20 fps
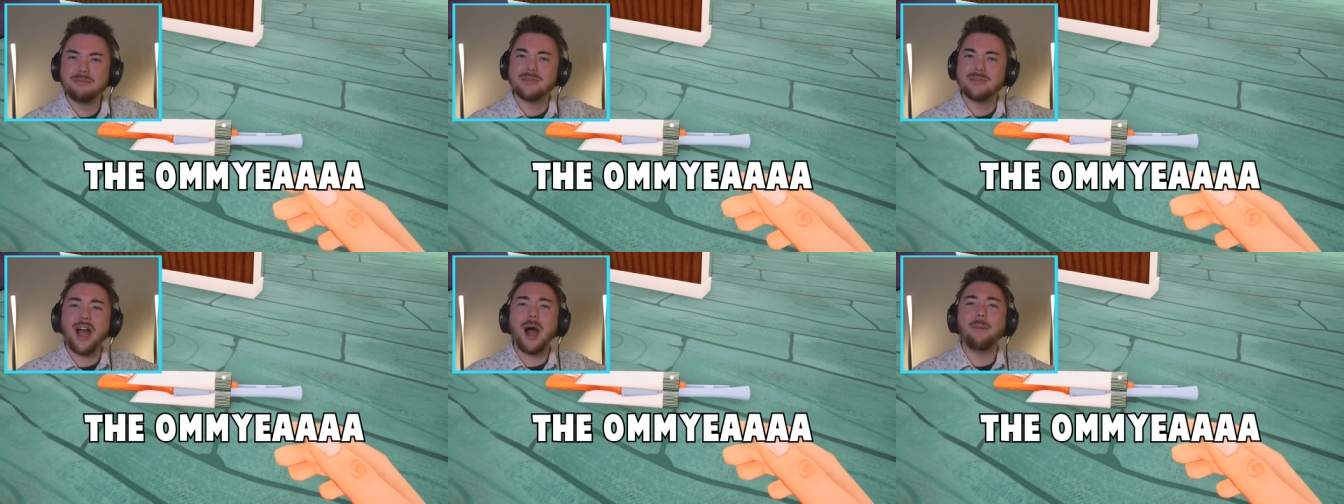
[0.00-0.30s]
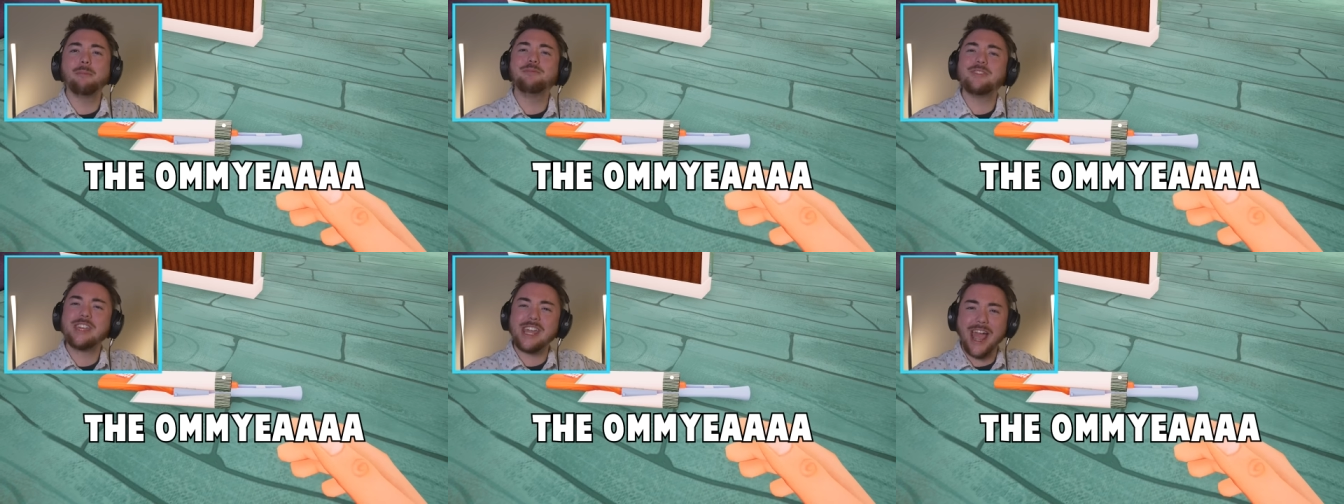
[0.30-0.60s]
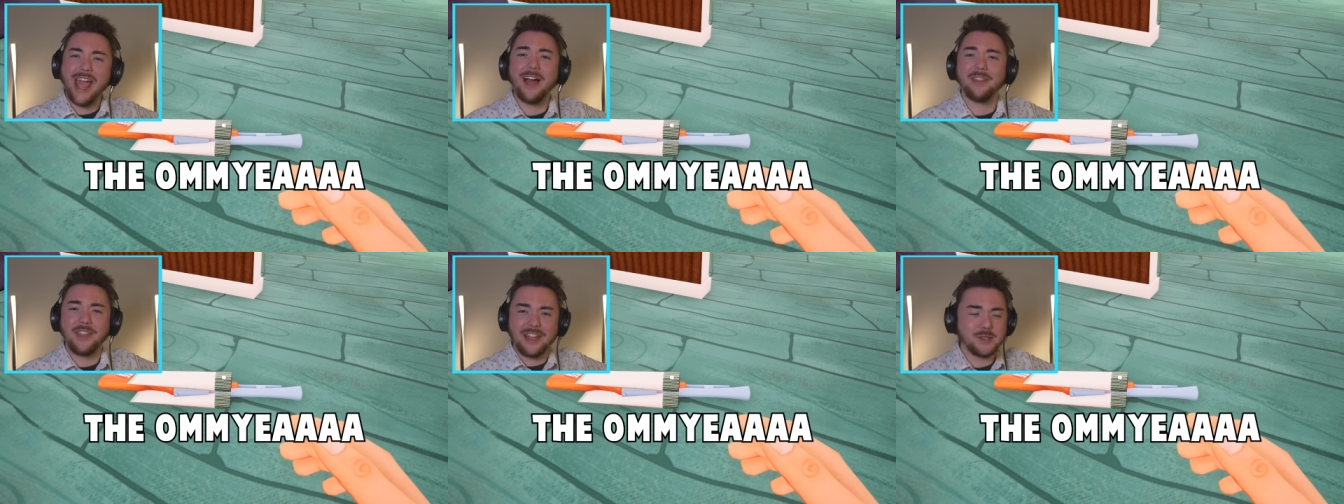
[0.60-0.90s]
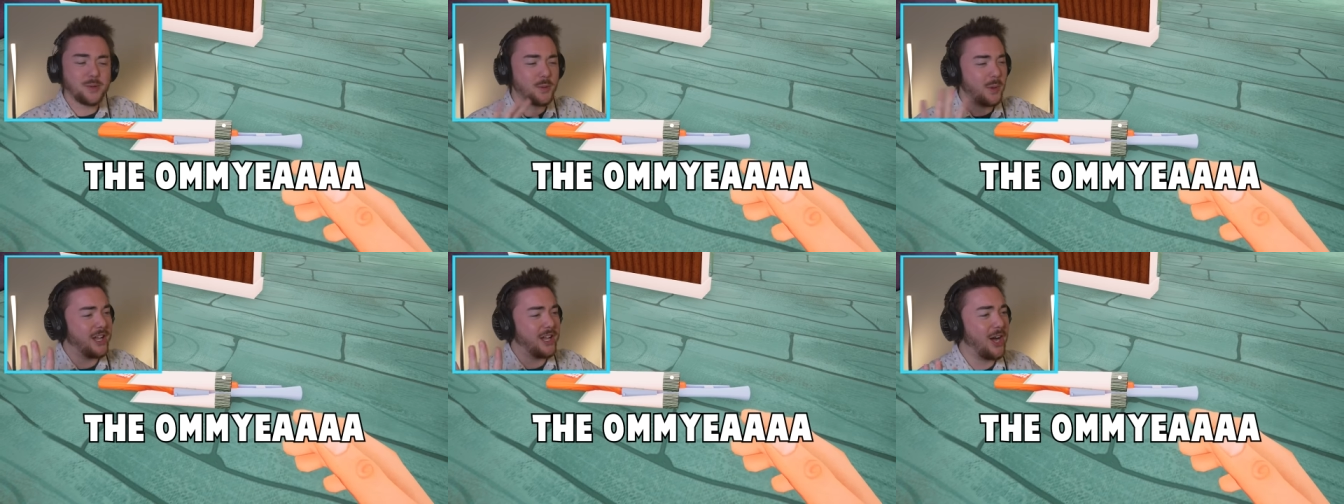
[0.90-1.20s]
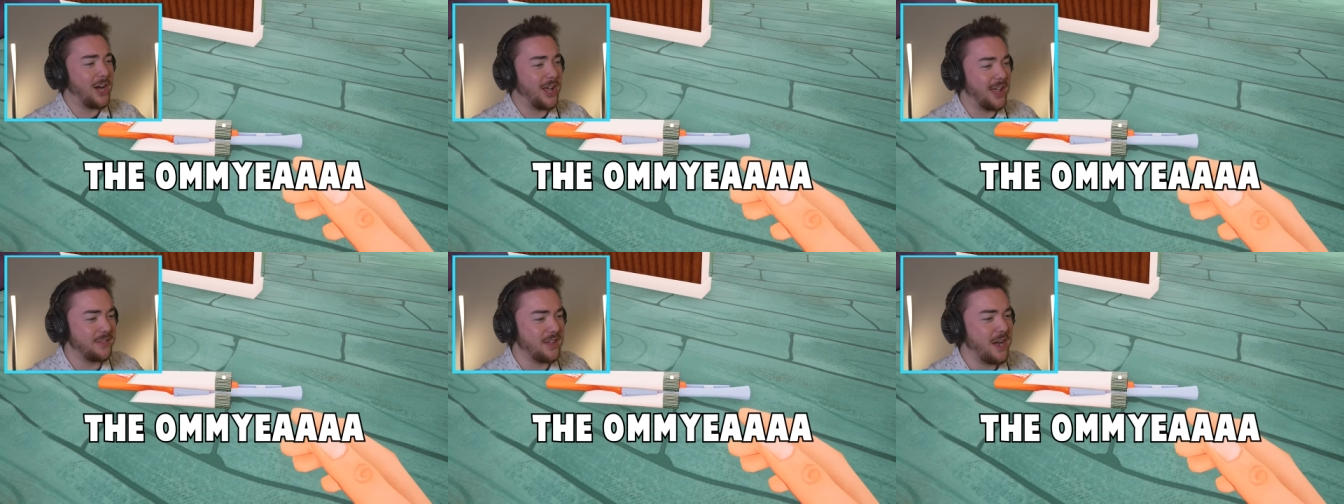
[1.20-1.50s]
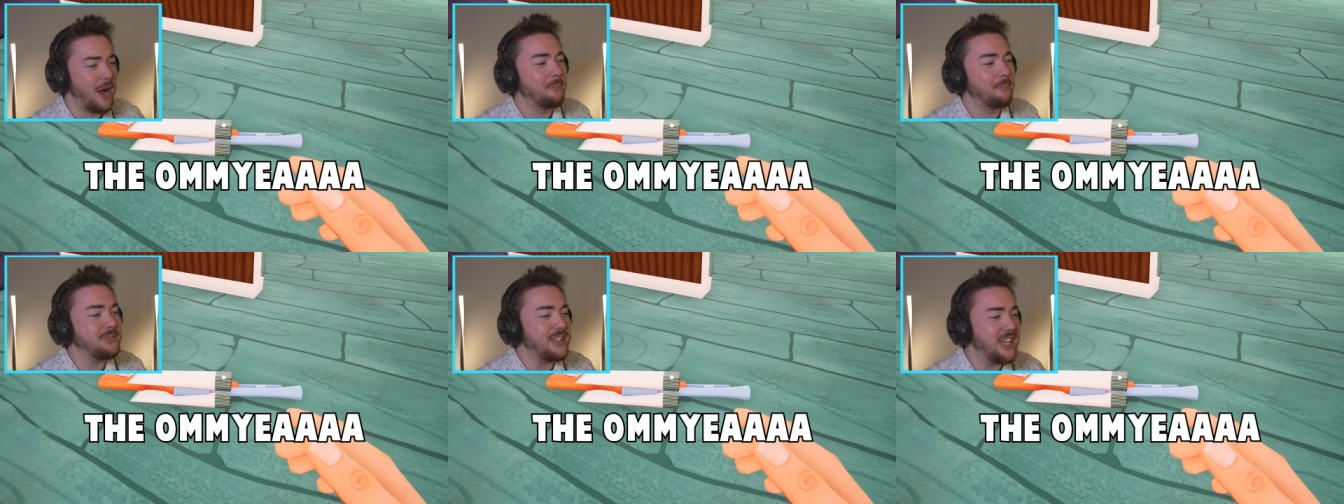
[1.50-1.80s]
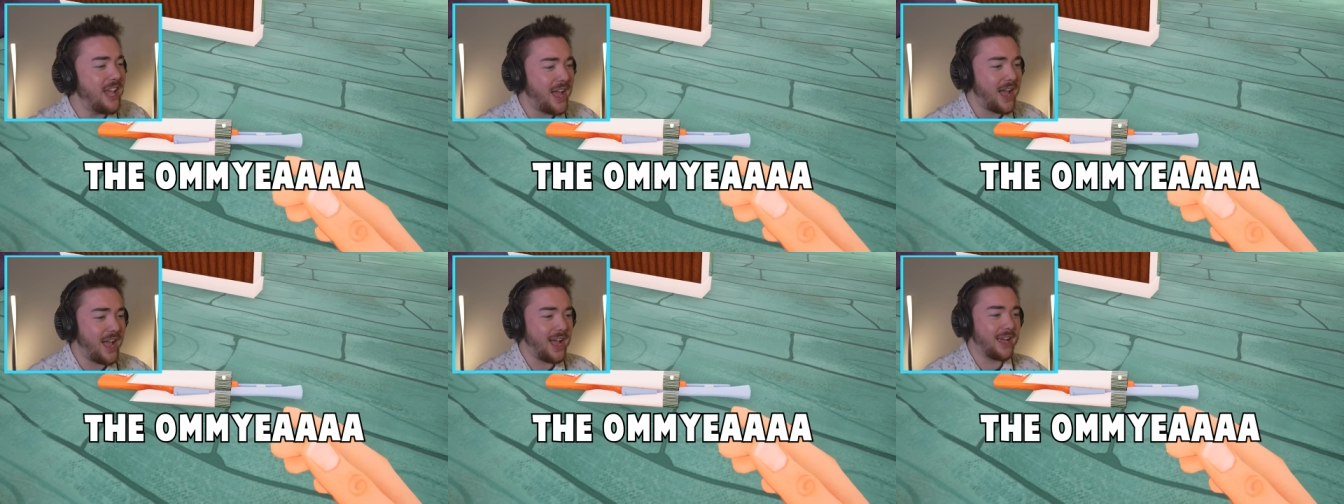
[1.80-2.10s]
The yeah. That's what we call it. The
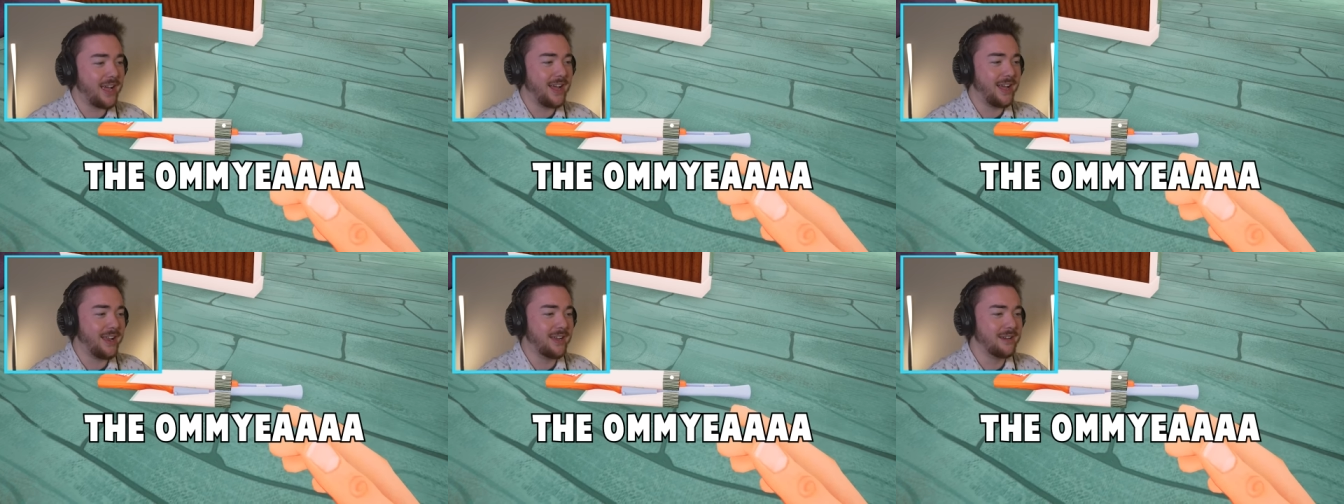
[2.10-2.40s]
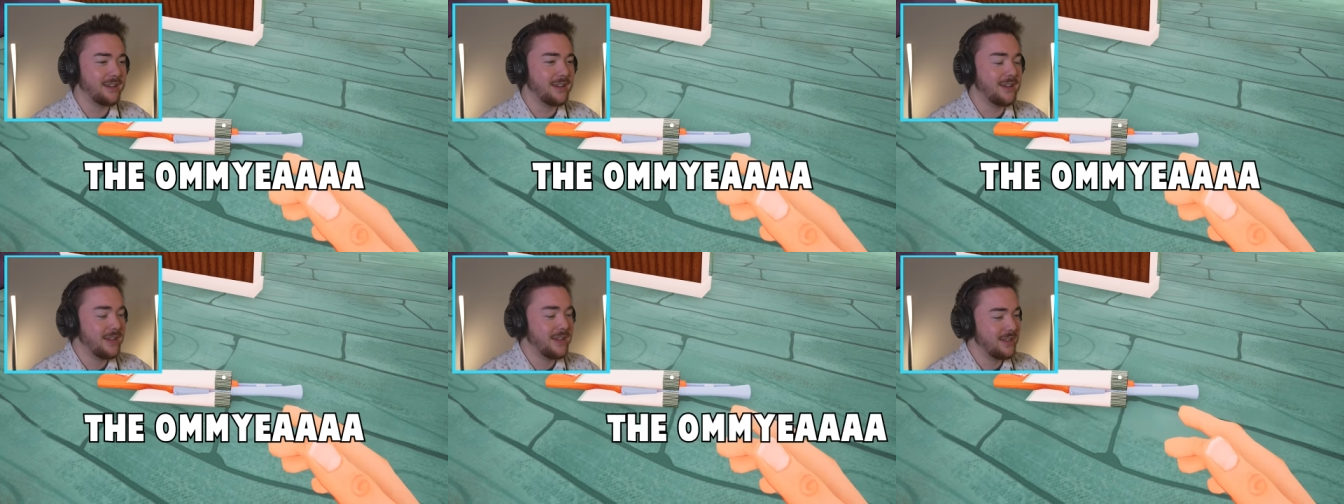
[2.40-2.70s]
yeah gun.